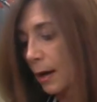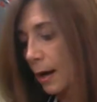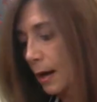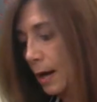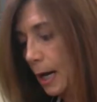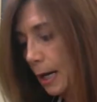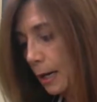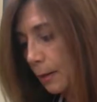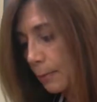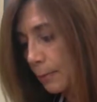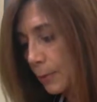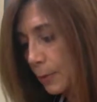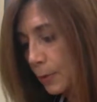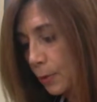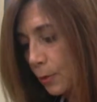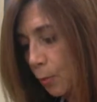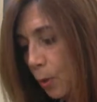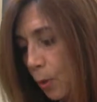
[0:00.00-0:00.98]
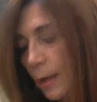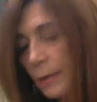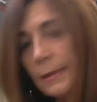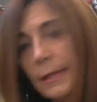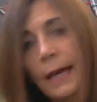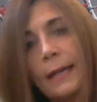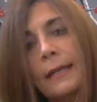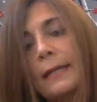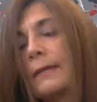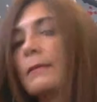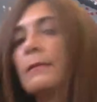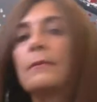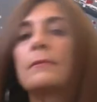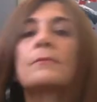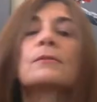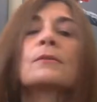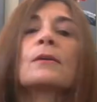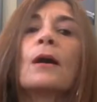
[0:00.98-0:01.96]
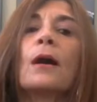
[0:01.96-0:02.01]
um, the one that
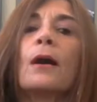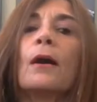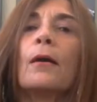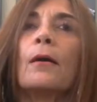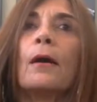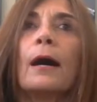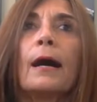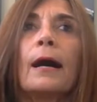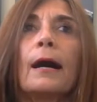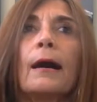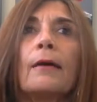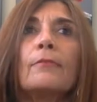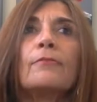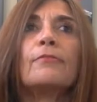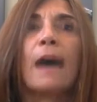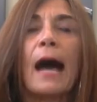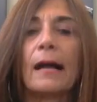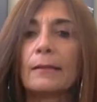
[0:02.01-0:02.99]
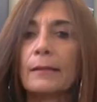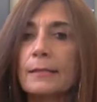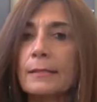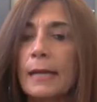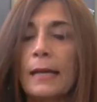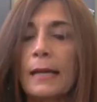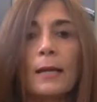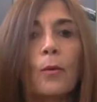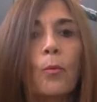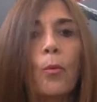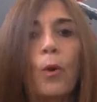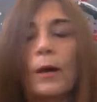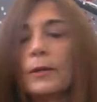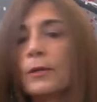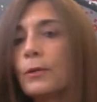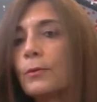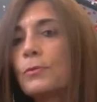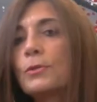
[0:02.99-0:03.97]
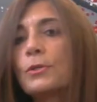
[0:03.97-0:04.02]
is uh, validating
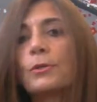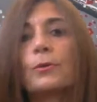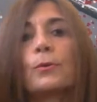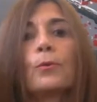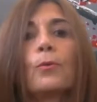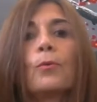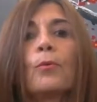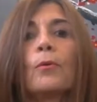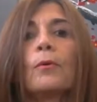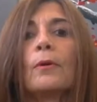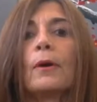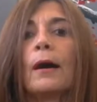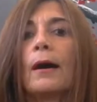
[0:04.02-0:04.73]
what you do,